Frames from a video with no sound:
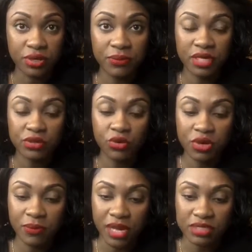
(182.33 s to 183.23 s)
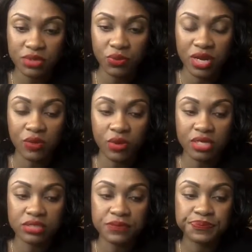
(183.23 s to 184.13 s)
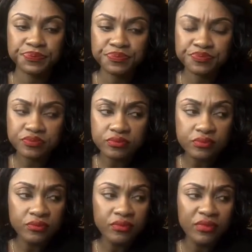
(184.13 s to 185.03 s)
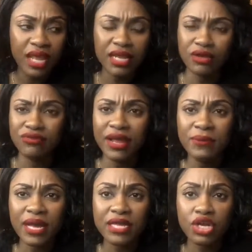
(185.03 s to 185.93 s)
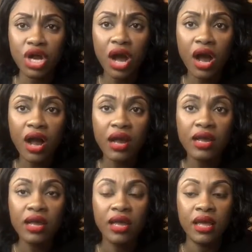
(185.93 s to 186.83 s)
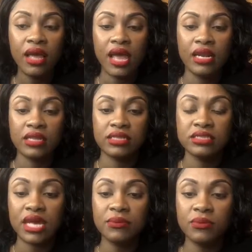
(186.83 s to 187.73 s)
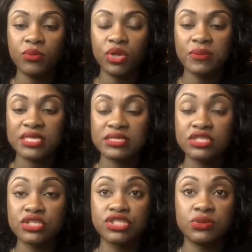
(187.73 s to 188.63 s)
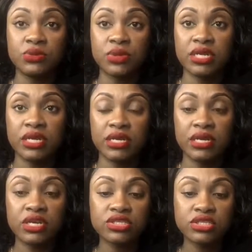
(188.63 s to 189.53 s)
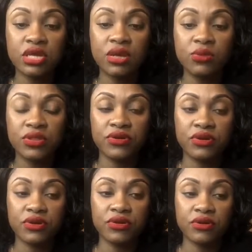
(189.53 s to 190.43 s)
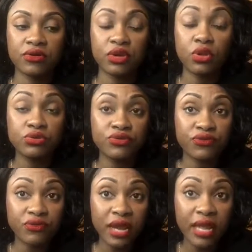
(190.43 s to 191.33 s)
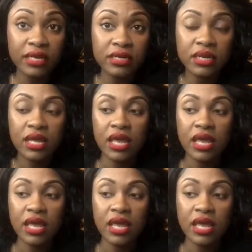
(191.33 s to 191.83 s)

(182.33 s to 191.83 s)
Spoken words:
But going back to where I was, and I ran back in the car, and at the time, one of my sisters, she was working at a hair salon with her close friend,